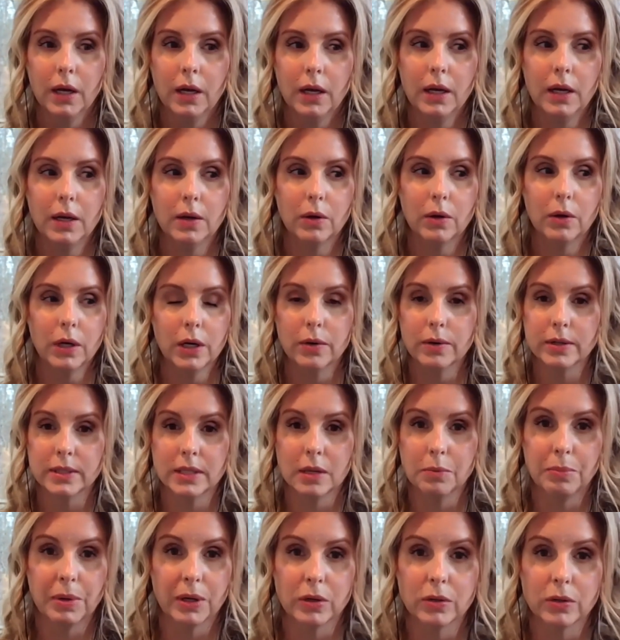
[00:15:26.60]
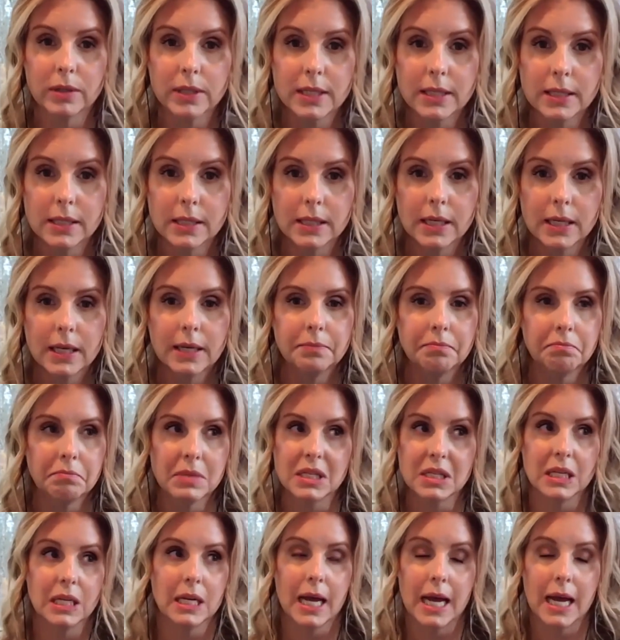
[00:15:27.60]
It, you know, is it bitterness?
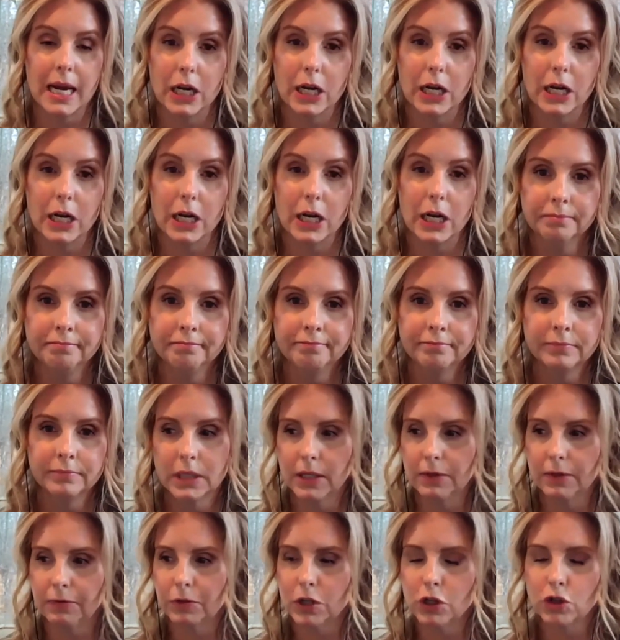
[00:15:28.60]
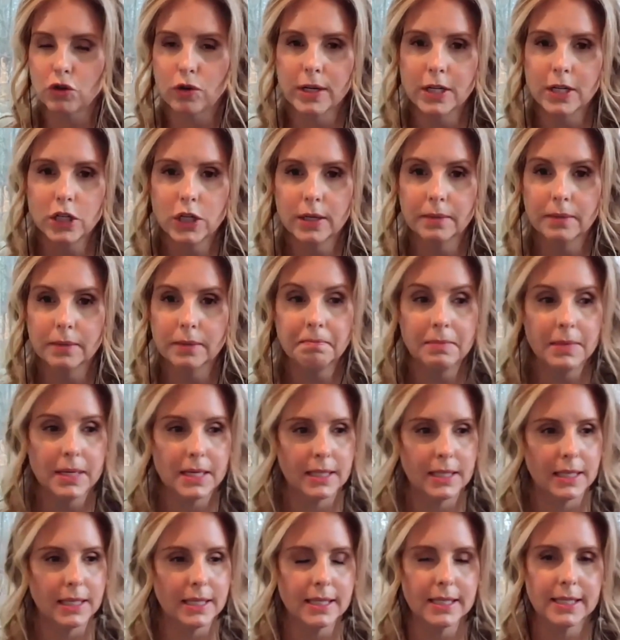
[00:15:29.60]
Is it anger? Is it frustration?
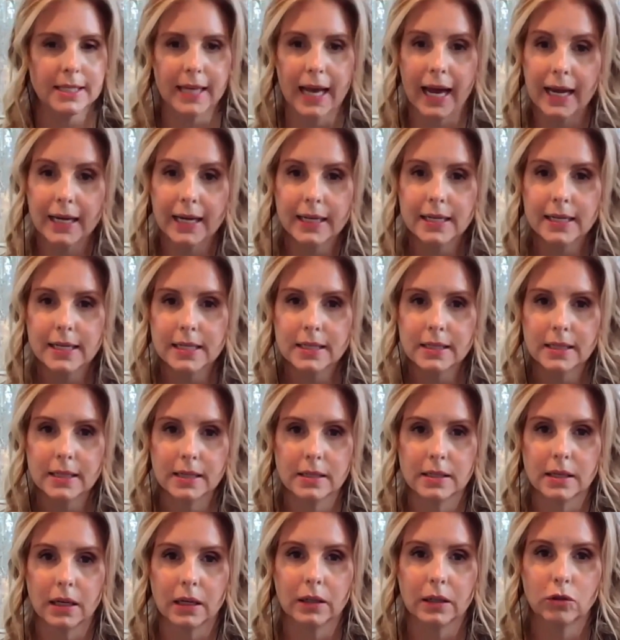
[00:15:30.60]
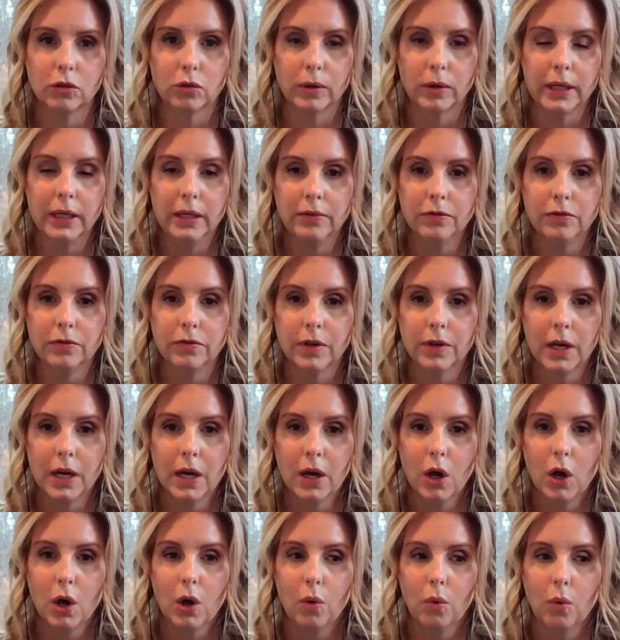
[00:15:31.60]
Is it sadness? Is it grief?
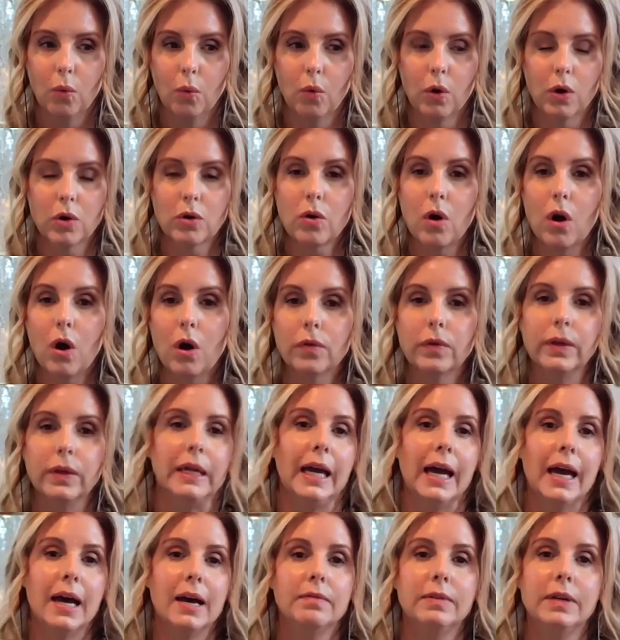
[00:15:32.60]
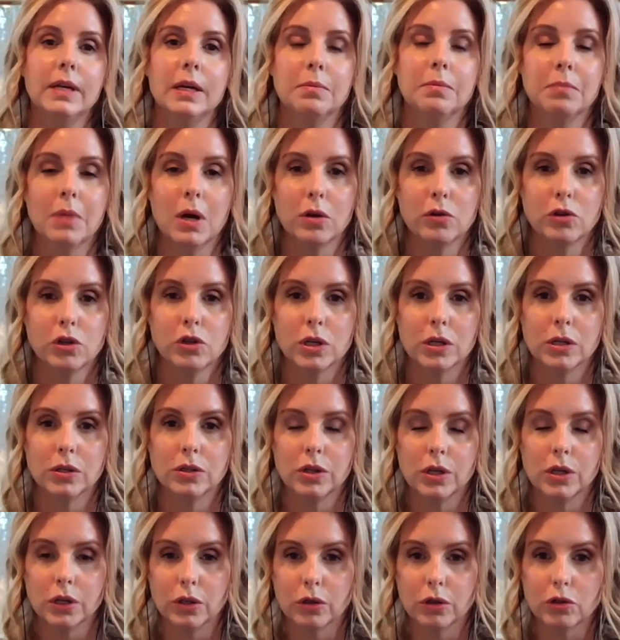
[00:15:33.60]
What are all the heavy emotions
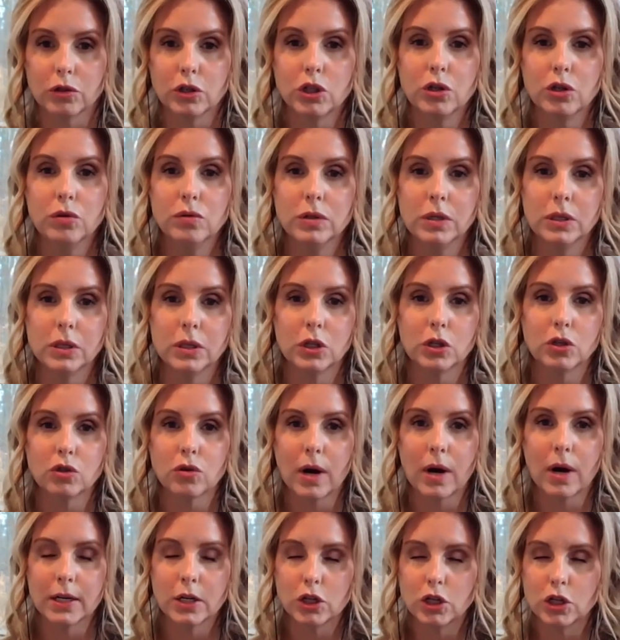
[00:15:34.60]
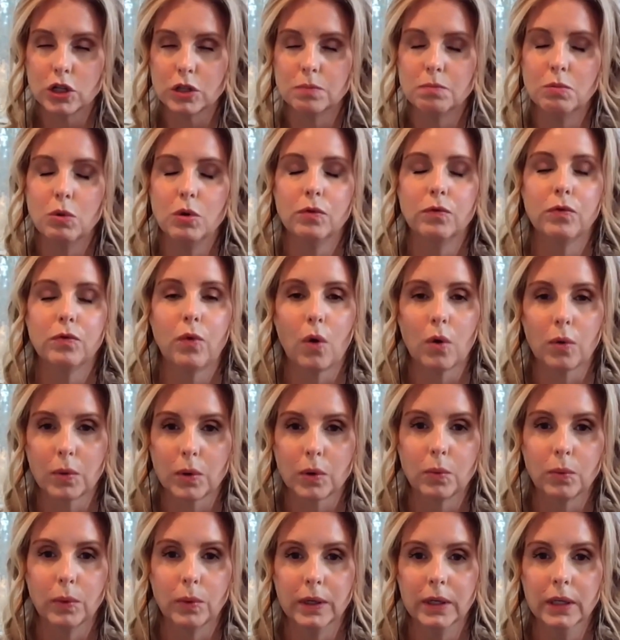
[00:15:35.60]
that you're choosing to try to just move
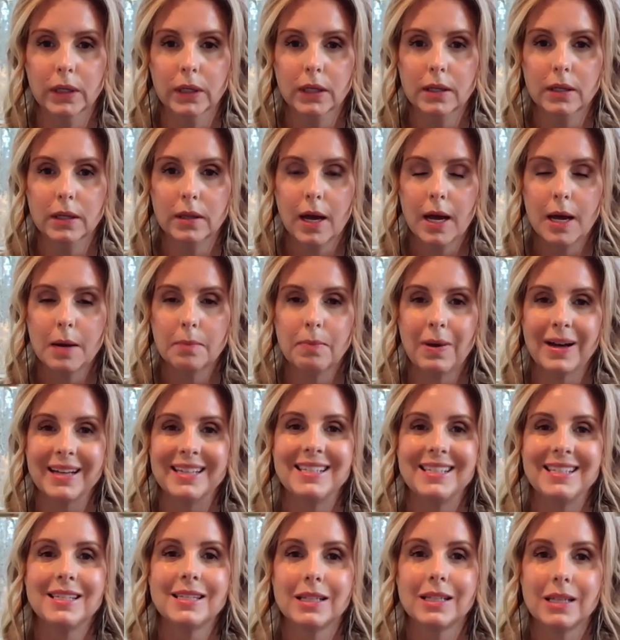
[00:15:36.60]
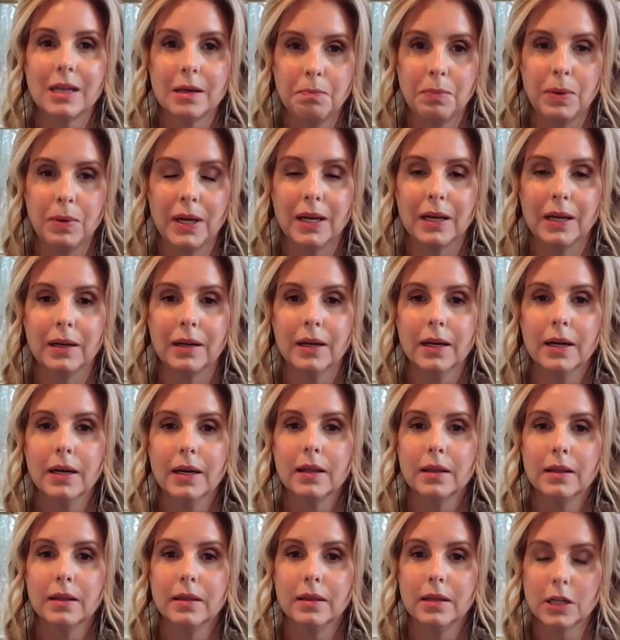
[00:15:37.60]
forward with by skipping
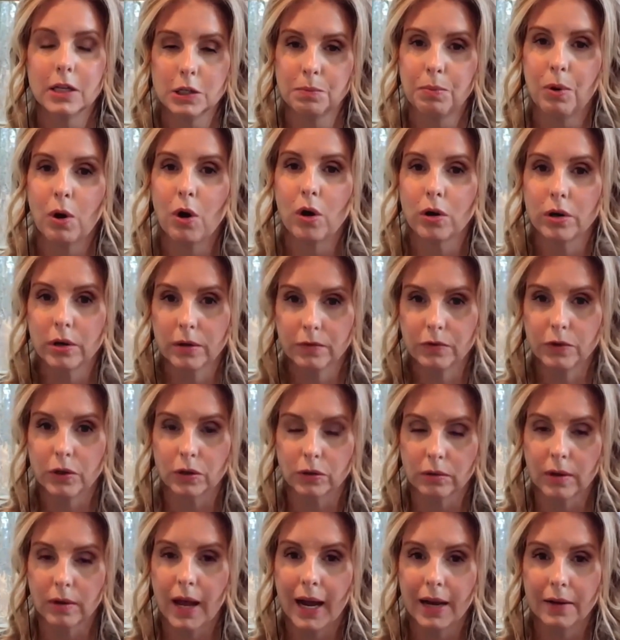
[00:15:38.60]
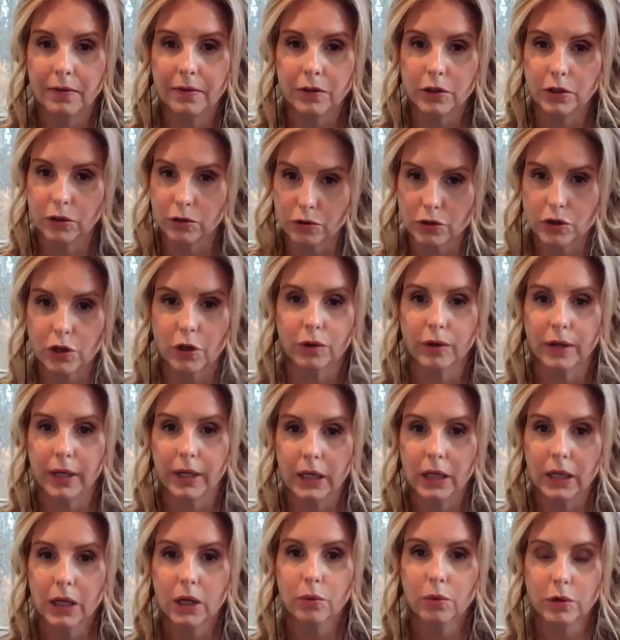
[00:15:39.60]
this part of your life and your
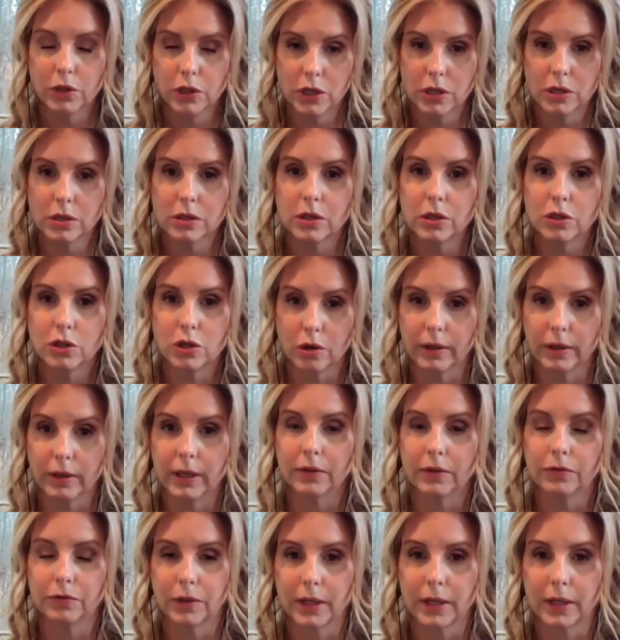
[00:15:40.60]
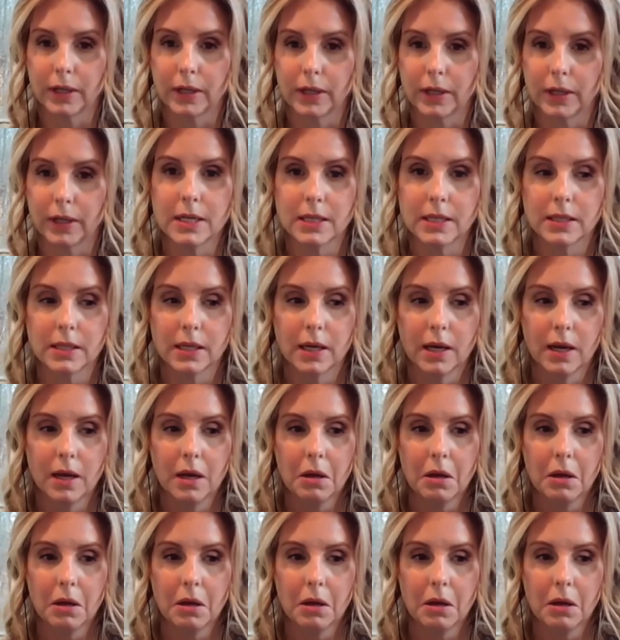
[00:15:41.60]
journey, which is the journey of forgiveness?